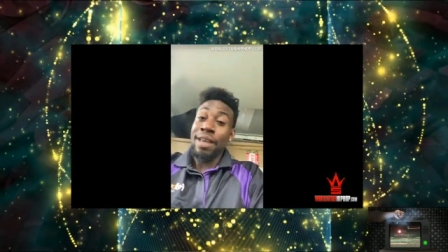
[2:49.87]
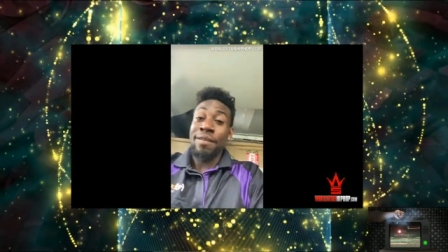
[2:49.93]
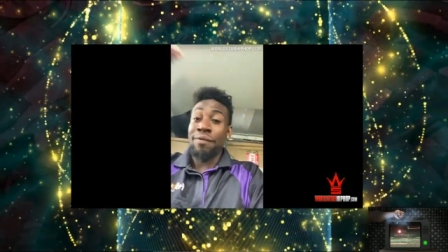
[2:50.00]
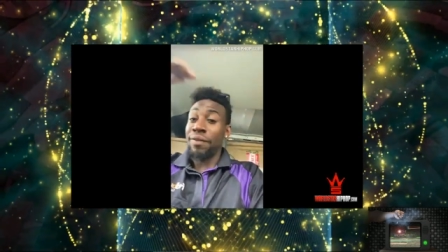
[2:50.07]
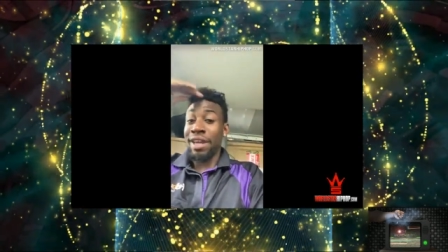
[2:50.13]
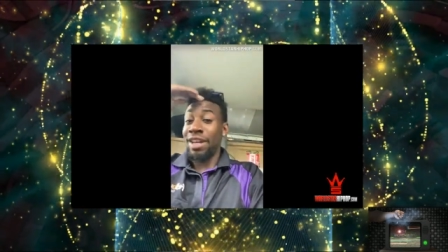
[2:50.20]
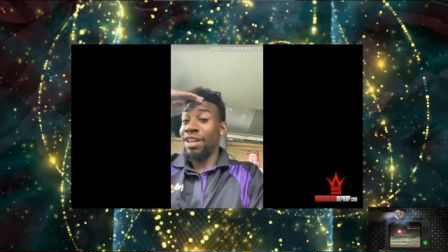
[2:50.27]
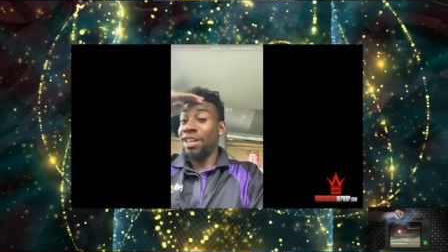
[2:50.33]

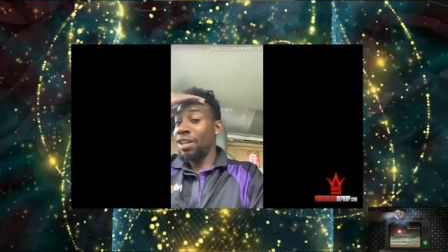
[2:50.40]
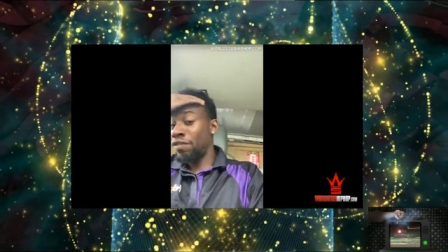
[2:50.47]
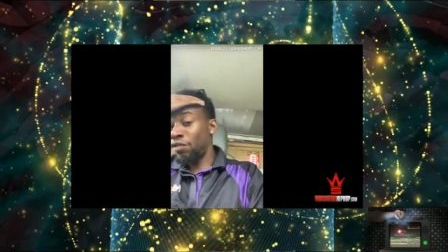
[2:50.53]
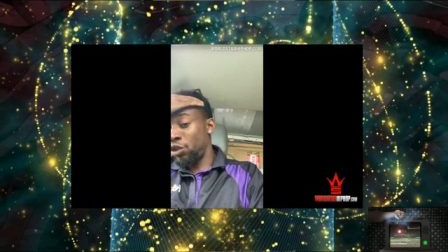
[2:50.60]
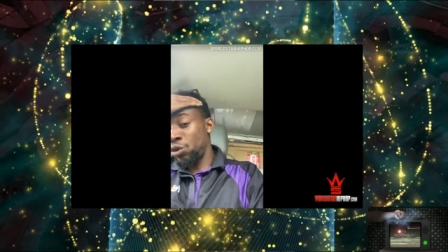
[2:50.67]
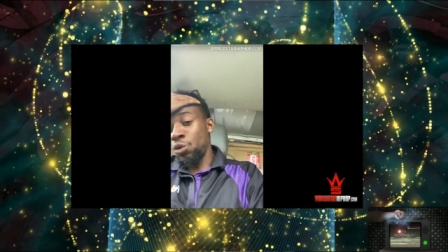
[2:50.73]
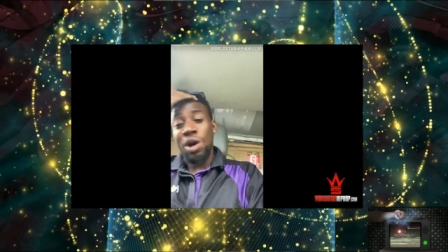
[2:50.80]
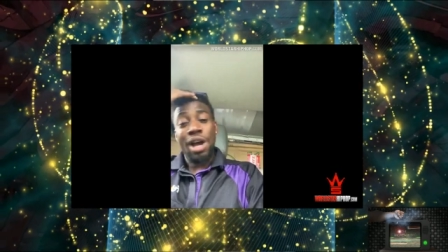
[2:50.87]
if any of
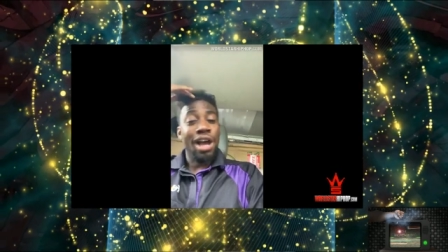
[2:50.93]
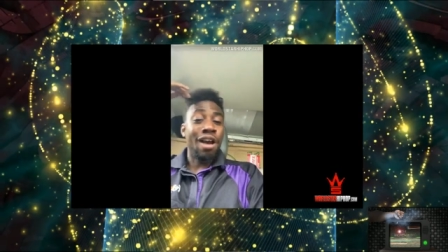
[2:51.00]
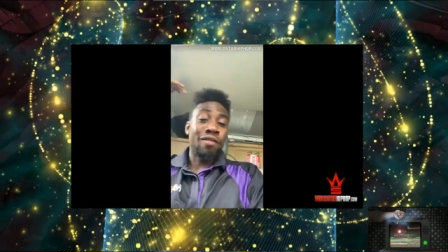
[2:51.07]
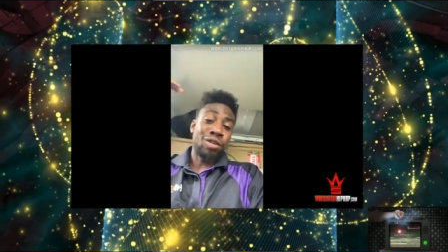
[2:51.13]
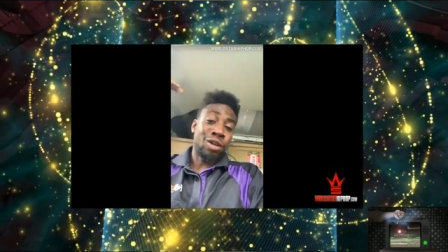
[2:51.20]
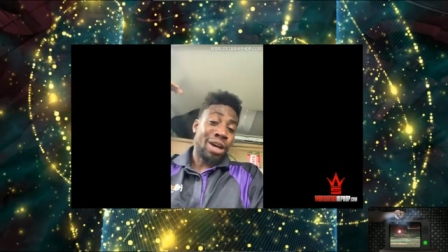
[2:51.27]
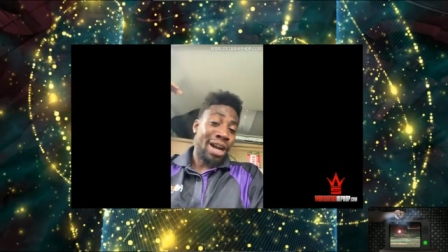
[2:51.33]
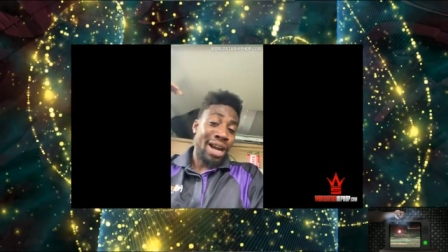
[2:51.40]
you
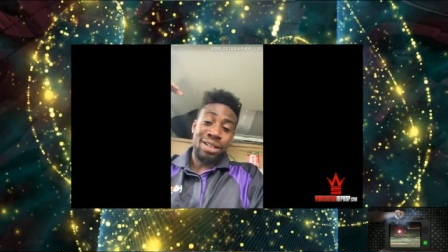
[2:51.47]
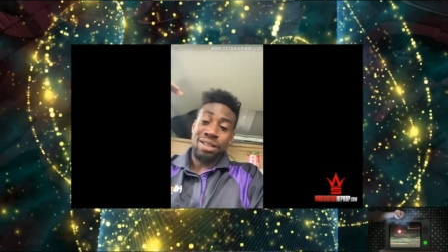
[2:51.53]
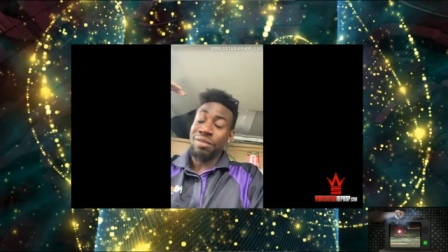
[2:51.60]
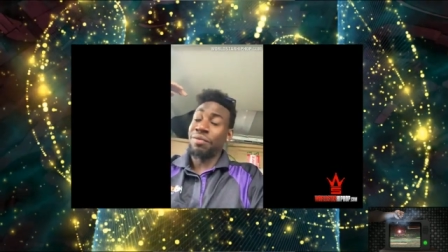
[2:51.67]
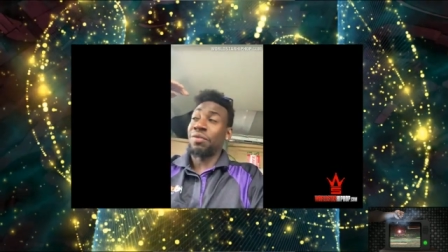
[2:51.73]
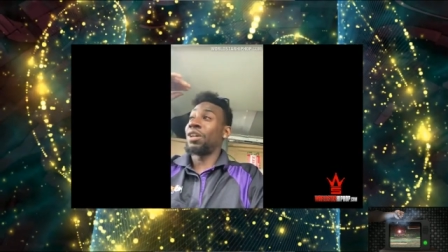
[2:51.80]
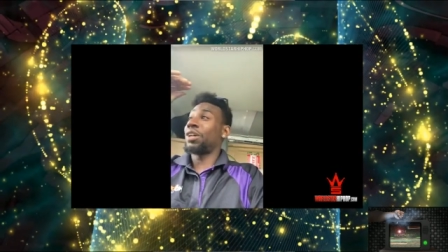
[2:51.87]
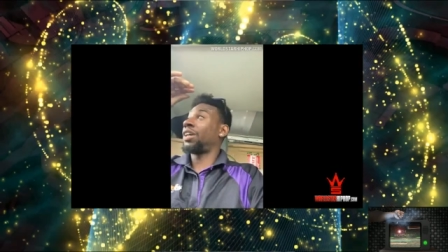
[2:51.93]
ever had
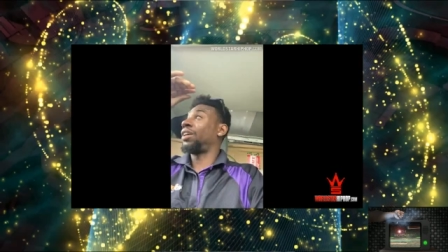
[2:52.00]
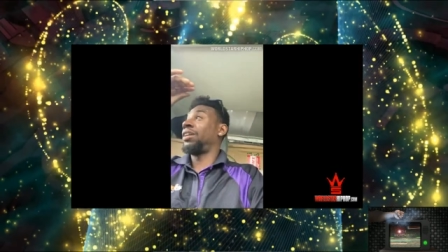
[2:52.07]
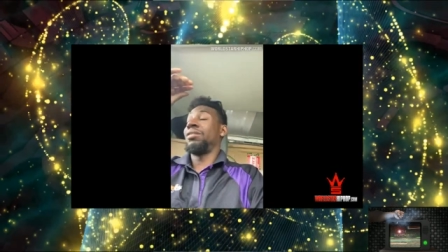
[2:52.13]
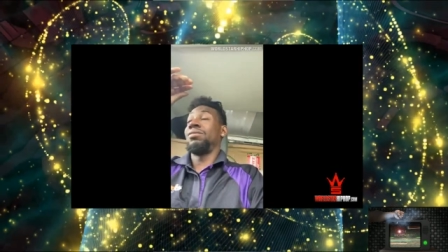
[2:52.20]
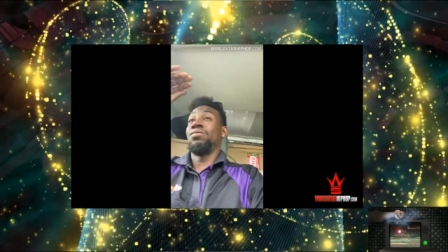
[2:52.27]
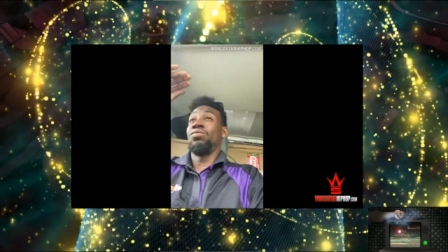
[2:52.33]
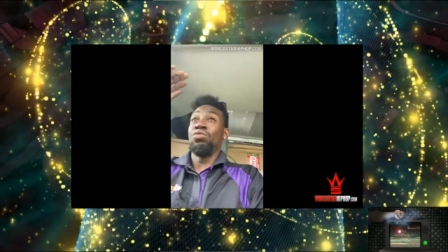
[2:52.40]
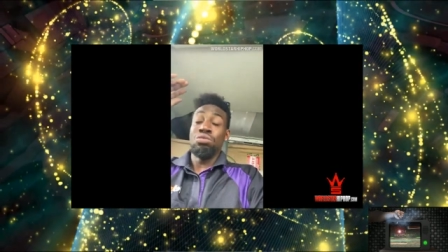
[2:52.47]
to
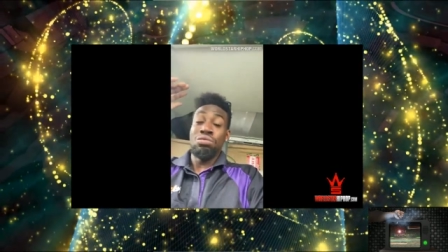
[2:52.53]
fucking